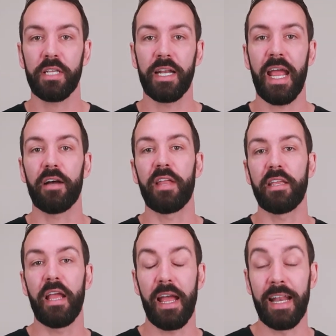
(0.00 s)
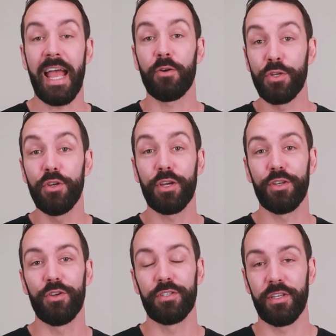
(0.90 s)
and how you can
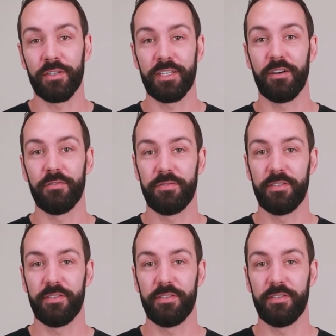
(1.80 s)
use it yourself.